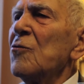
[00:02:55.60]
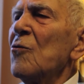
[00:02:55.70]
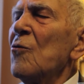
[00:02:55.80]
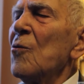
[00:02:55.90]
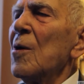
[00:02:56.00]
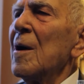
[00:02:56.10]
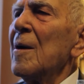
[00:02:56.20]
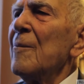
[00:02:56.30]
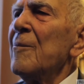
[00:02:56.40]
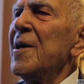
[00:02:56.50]
to
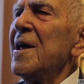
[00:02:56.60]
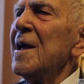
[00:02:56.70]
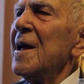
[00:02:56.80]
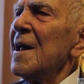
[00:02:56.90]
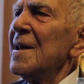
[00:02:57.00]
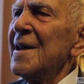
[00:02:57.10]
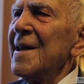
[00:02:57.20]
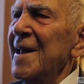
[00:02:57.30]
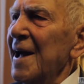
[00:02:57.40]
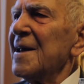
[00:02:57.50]
be
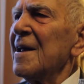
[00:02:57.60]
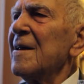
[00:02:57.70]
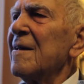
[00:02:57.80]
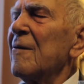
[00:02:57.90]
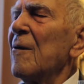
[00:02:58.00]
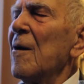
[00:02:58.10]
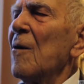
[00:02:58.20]
indignant